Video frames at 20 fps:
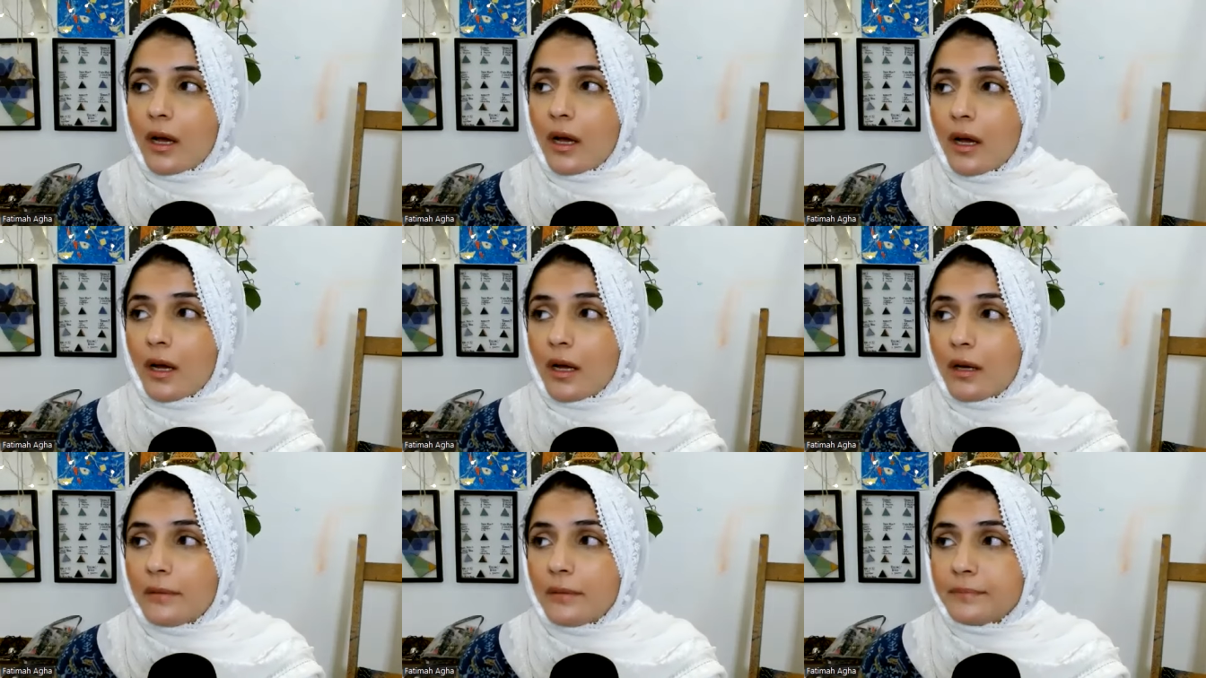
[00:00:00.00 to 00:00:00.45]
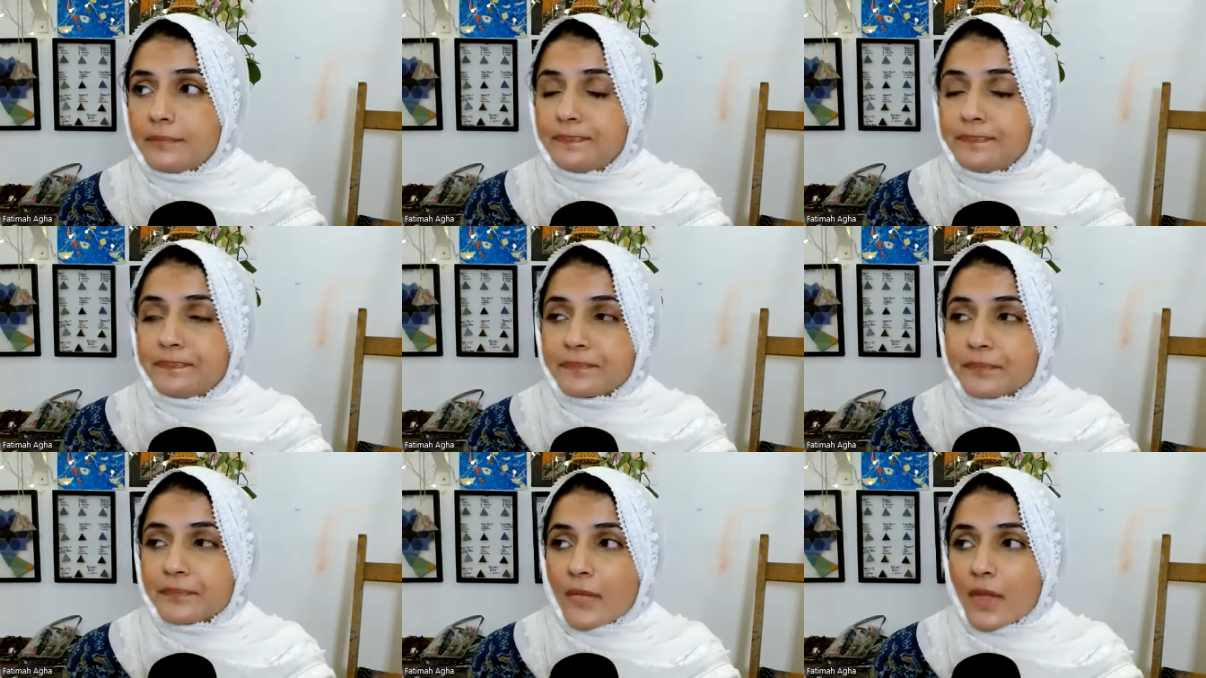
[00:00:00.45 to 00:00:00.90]

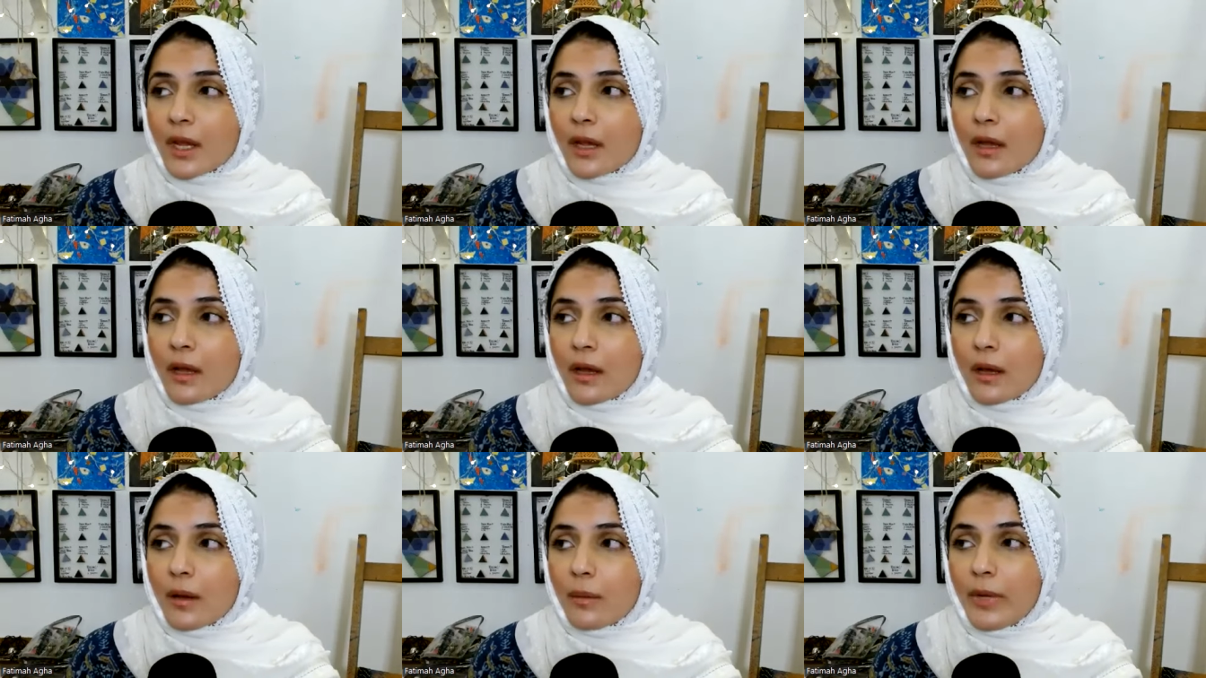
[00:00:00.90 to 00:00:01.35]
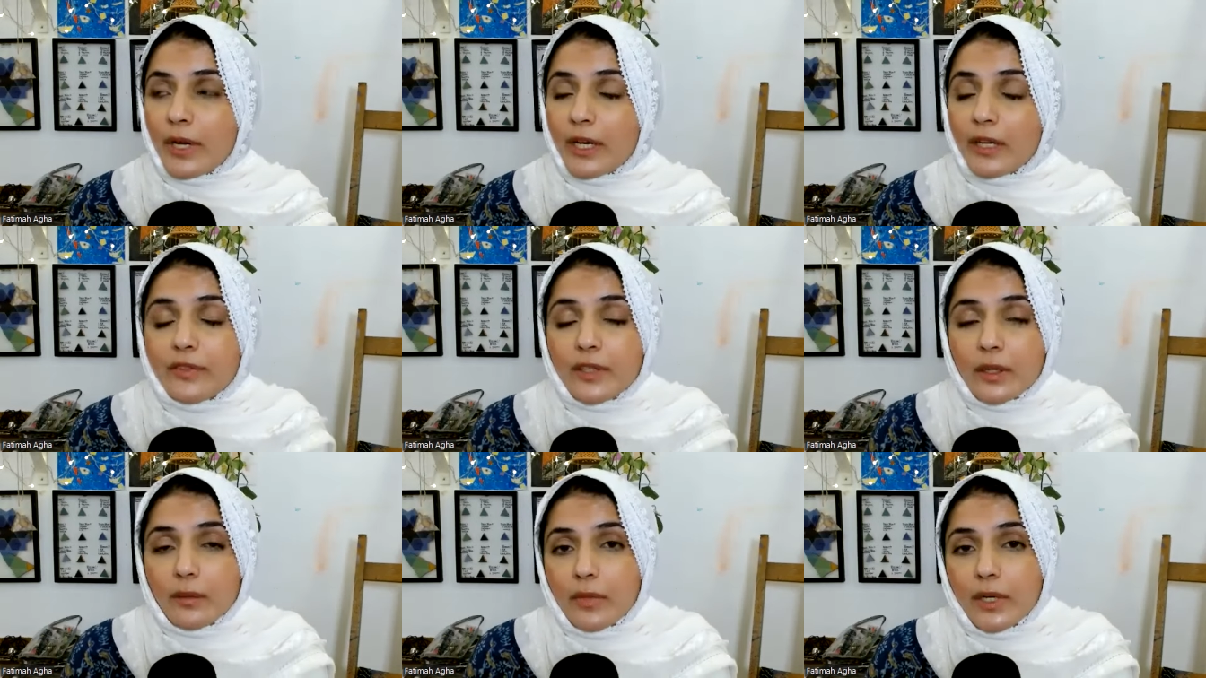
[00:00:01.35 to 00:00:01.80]
Um, but
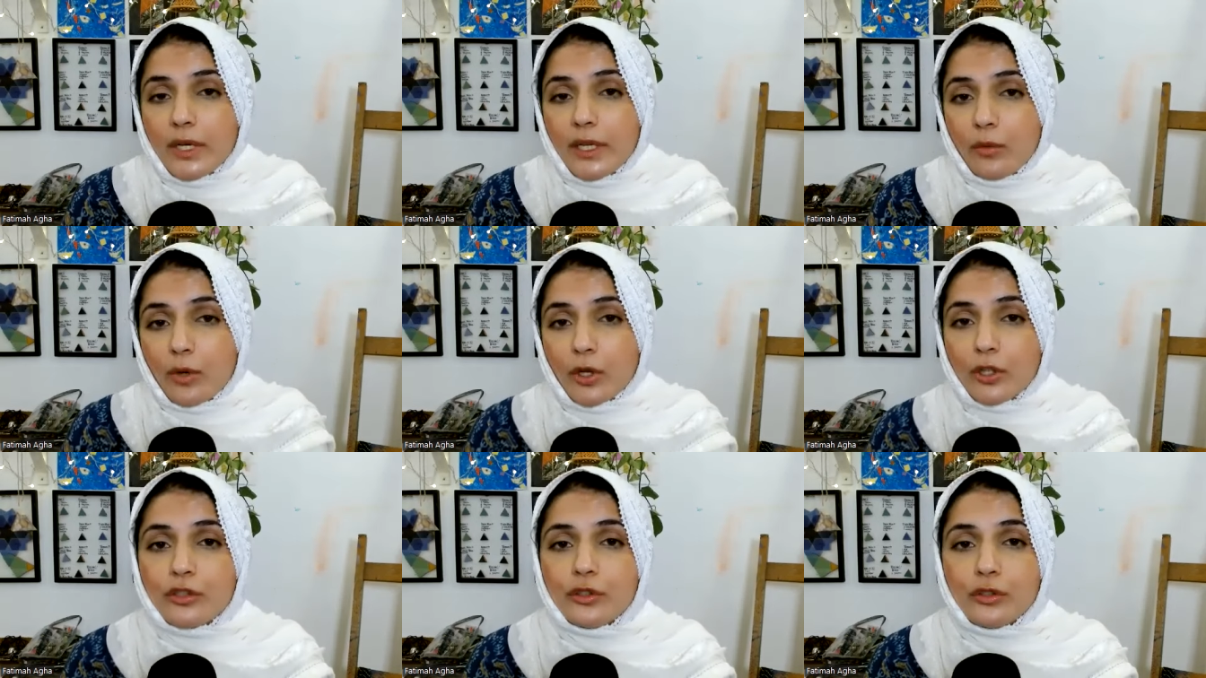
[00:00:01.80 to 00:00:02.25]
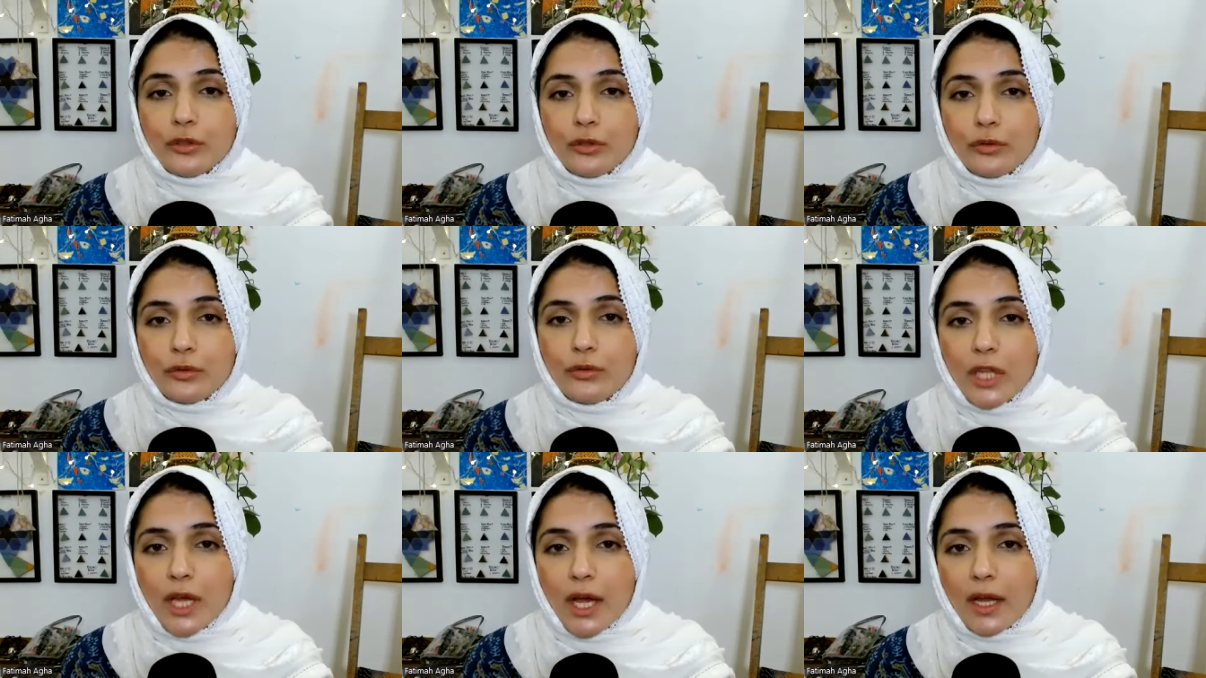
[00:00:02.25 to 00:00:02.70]
if somebody wants to
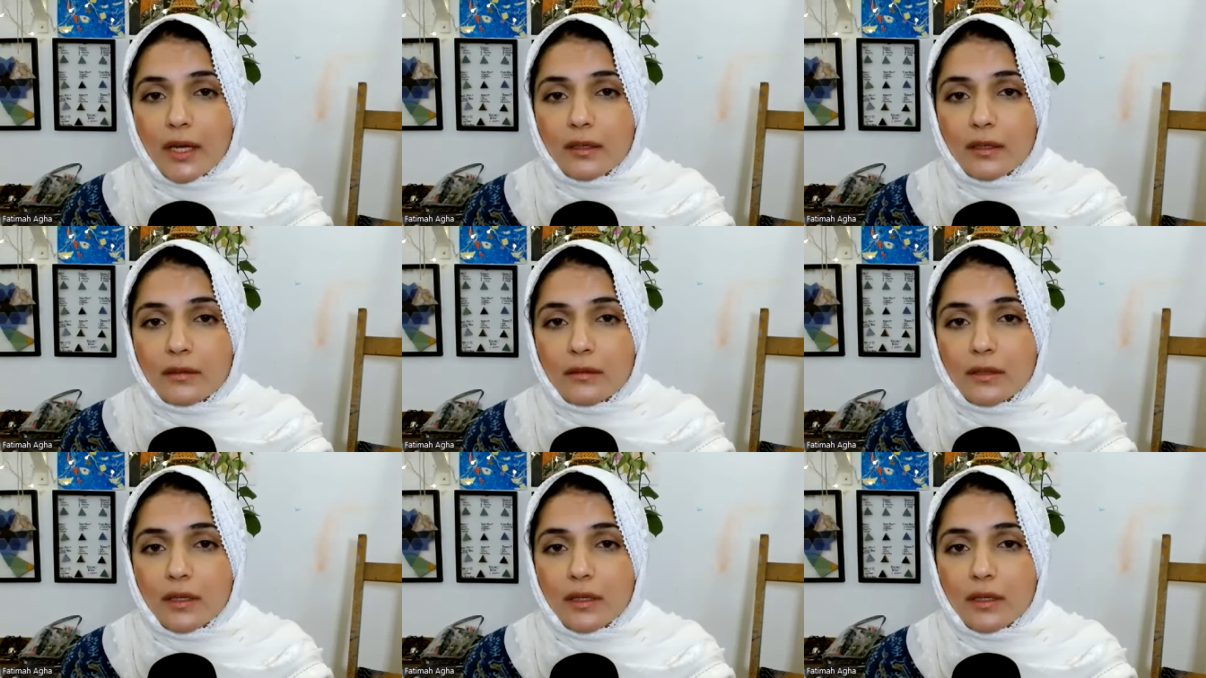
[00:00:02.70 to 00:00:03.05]
do that,